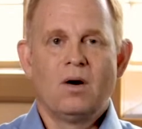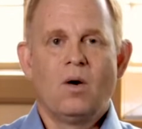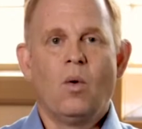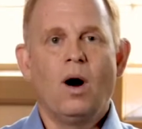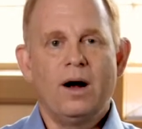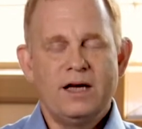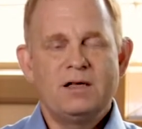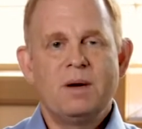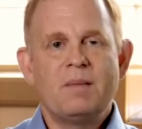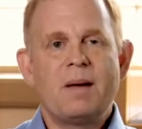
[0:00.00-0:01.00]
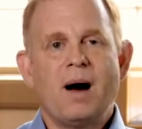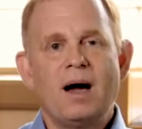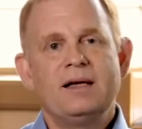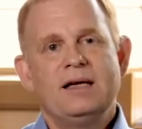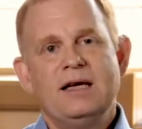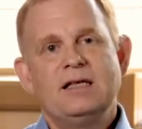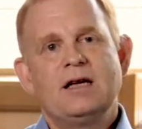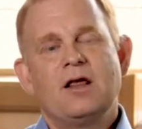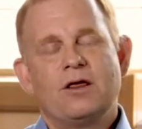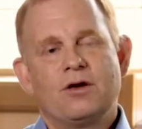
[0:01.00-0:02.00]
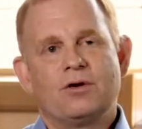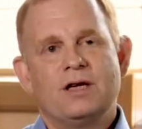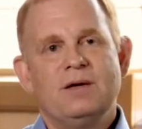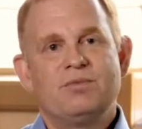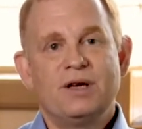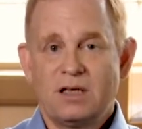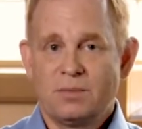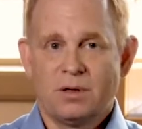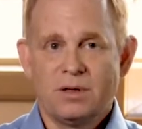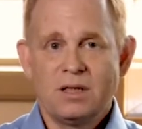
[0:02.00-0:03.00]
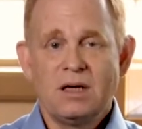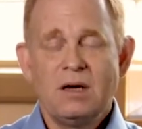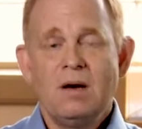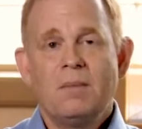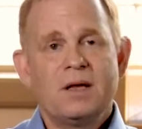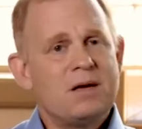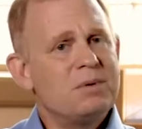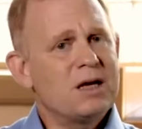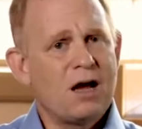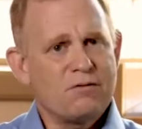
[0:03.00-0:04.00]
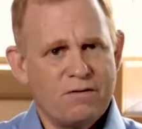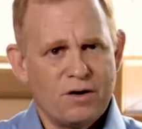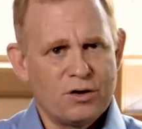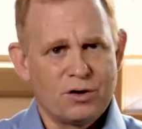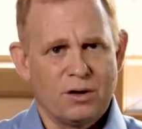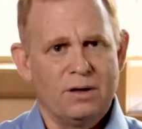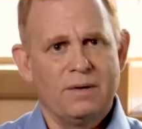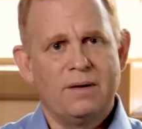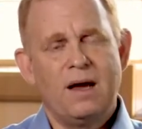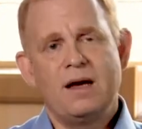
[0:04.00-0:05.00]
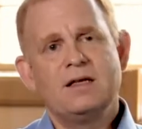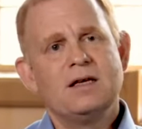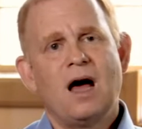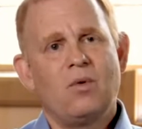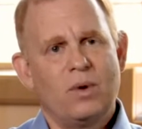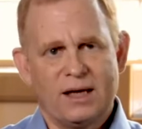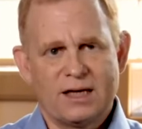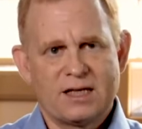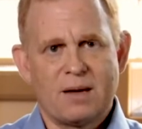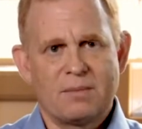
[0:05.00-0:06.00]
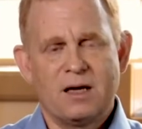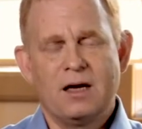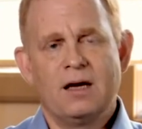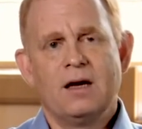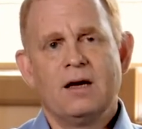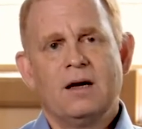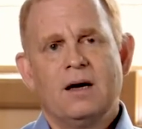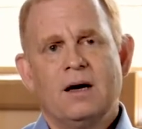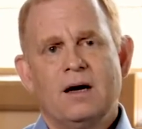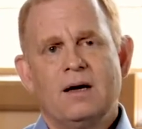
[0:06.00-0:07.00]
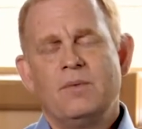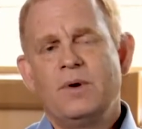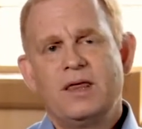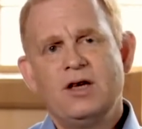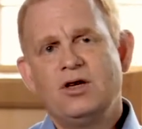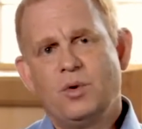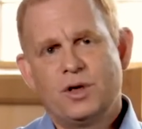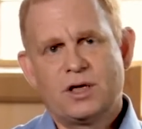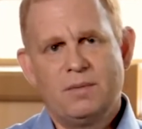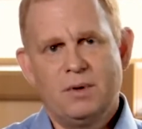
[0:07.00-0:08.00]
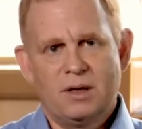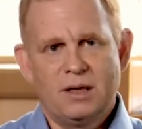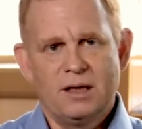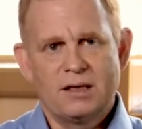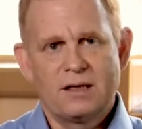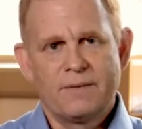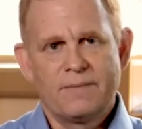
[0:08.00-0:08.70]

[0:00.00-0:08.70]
One has been Maimonides' 13 Principles, but that's been controversial and is not well accepted within Jewish communities.